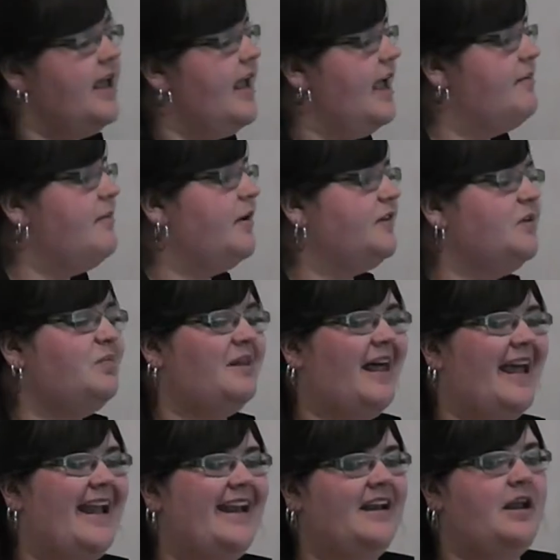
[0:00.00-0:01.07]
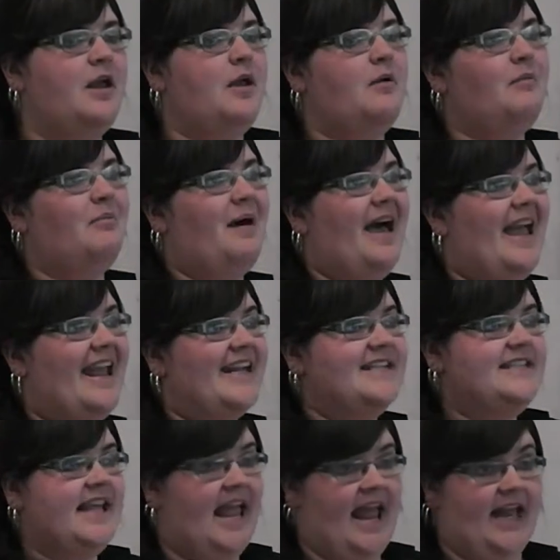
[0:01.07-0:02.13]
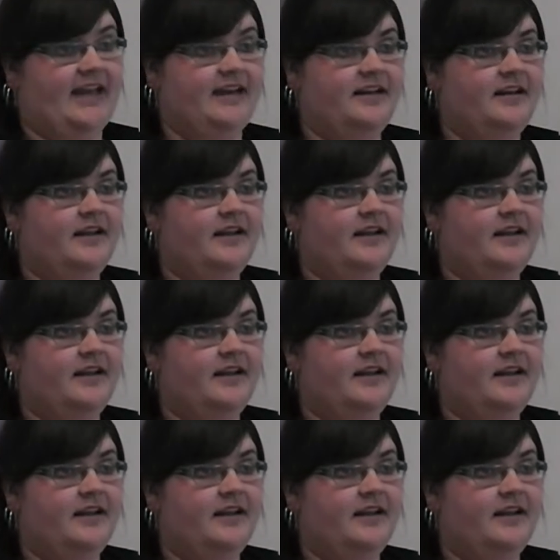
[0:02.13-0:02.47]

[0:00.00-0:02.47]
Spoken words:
and multiply it by 10,